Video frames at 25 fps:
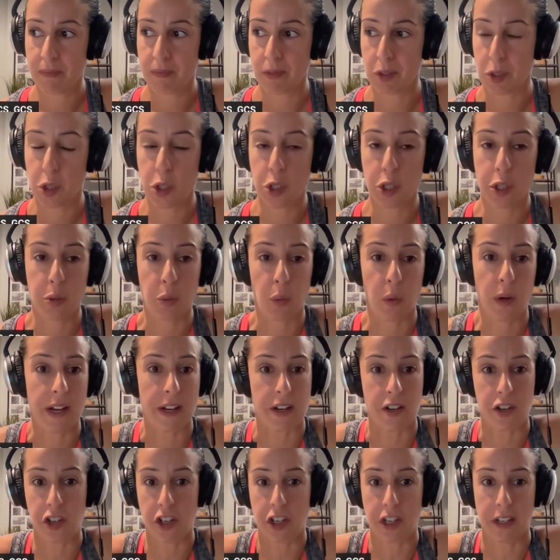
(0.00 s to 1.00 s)

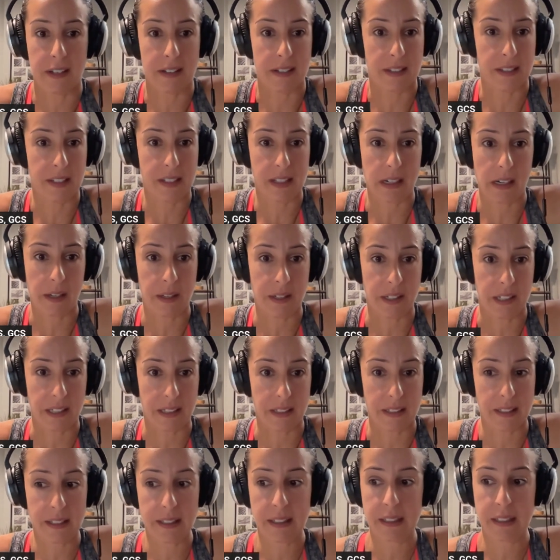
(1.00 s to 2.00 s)
switch in
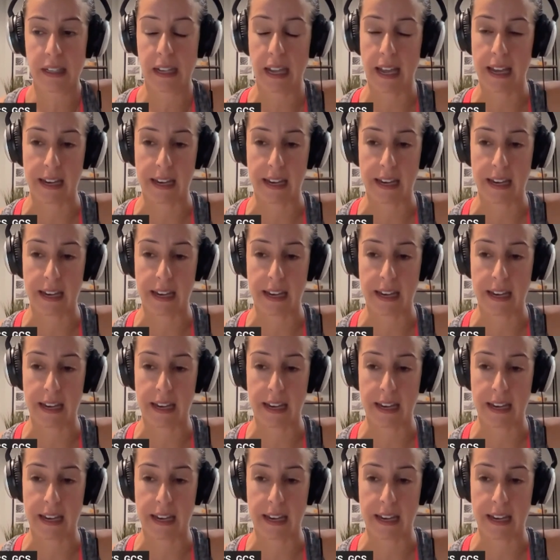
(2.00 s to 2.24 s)
seasons,